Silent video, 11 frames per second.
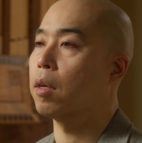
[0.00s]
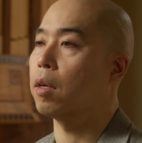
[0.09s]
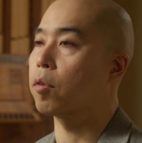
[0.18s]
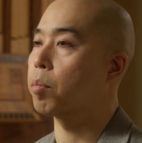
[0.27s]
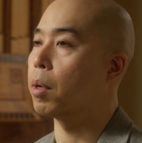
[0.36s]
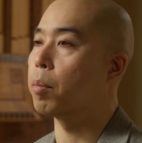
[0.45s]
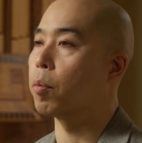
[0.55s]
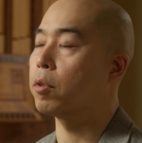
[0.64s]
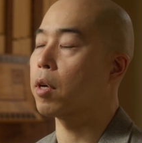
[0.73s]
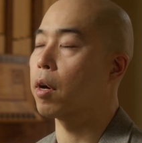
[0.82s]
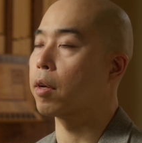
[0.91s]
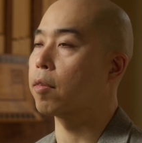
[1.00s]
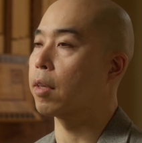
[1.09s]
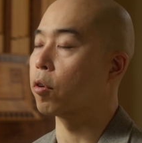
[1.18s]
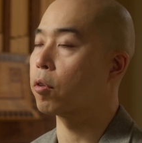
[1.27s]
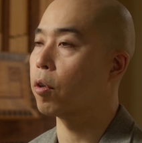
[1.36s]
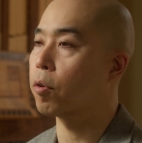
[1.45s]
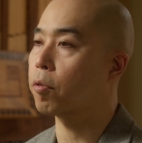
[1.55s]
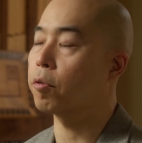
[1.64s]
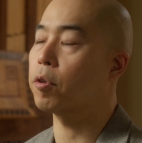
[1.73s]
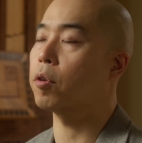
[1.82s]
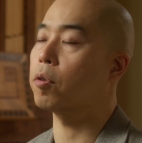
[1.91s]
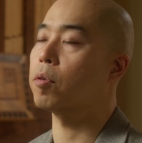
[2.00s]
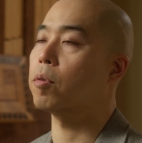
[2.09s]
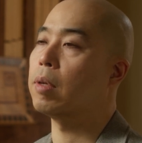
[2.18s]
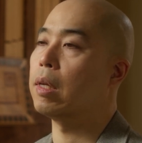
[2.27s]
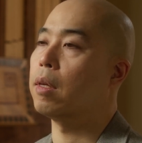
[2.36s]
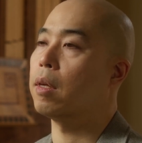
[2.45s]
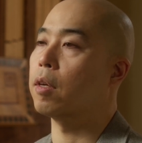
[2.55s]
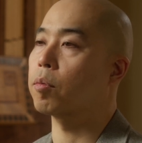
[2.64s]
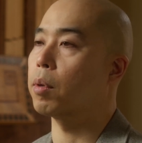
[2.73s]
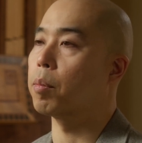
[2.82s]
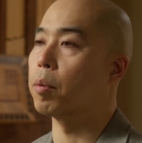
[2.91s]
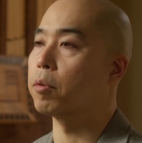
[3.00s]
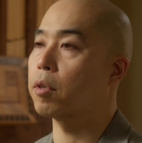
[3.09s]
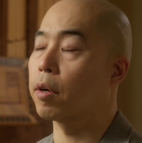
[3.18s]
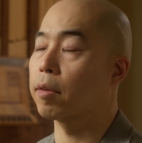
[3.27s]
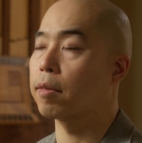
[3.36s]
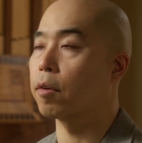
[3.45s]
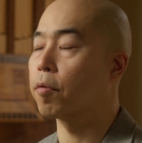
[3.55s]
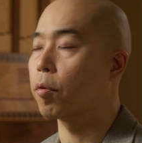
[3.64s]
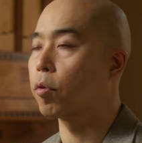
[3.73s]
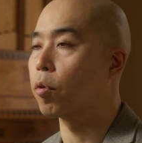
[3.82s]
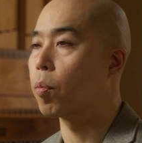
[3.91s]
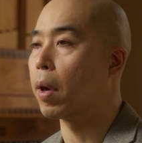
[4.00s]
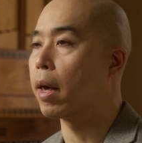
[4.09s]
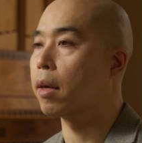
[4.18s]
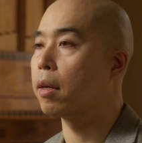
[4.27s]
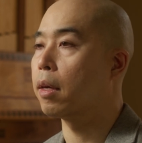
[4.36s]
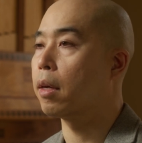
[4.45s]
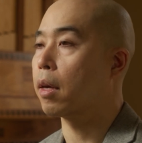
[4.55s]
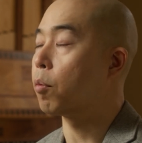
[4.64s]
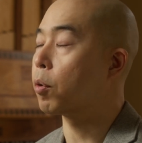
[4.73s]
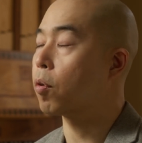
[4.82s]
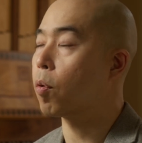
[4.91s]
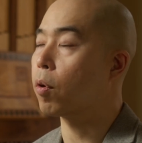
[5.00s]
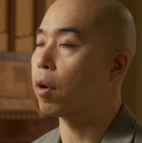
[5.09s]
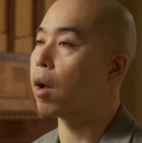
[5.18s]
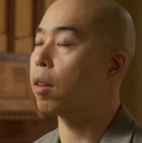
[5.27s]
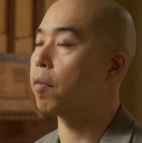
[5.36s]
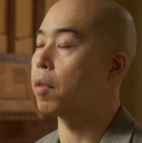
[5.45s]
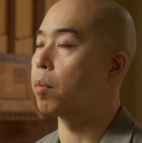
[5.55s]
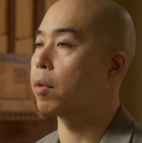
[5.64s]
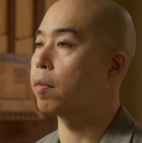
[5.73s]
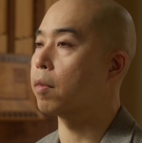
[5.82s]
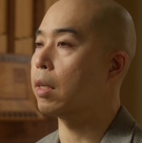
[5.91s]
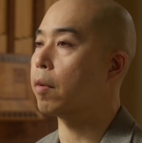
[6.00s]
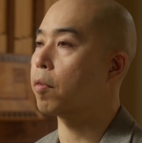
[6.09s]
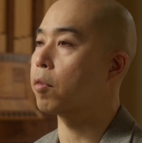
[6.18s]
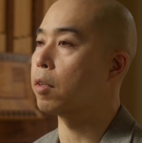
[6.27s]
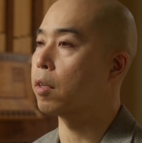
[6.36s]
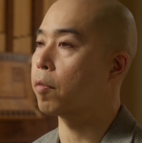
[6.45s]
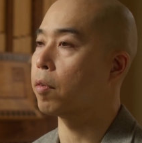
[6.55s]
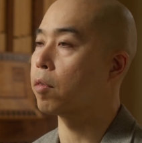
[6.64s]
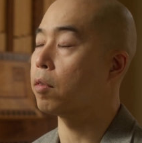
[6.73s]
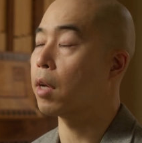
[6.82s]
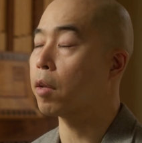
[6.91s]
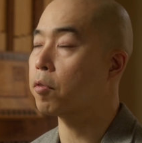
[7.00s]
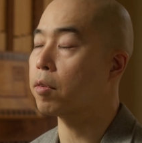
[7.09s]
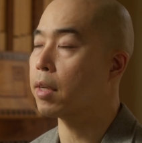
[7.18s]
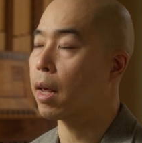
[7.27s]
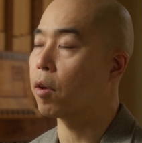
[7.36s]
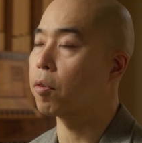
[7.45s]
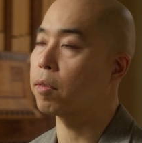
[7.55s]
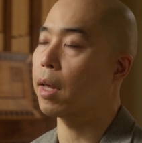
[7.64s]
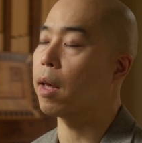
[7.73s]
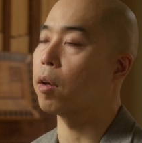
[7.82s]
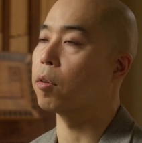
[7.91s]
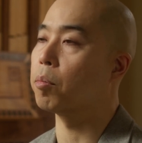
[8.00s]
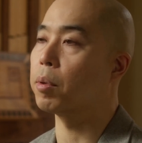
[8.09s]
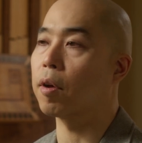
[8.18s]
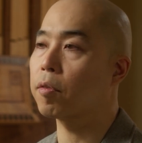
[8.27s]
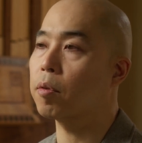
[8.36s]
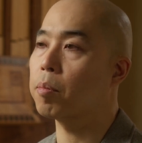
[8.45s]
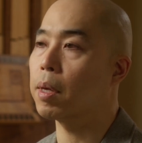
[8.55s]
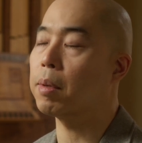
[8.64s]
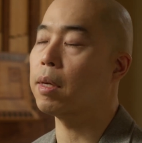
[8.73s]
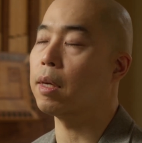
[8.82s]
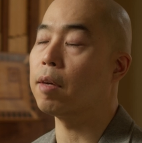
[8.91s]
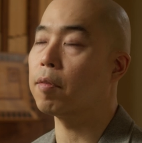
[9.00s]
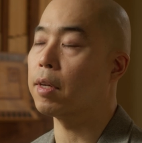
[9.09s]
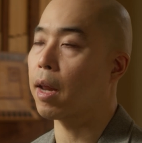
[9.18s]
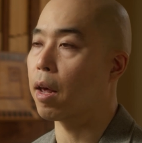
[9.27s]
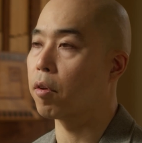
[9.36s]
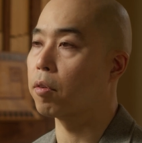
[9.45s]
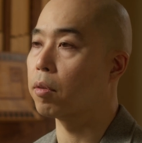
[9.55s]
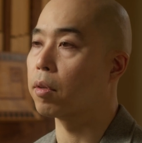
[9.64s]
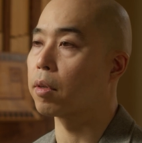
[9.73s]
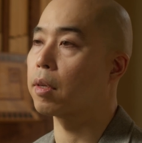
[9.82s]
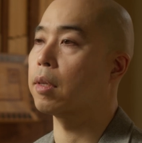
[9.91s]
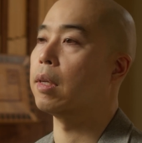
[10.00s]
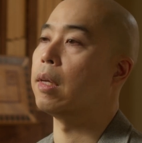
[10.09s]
Experiment with targets that are closer to you, experiment with targets that are further away, and record all of them to see if there's a difference not just in how you sound, but also maybe even in how you look.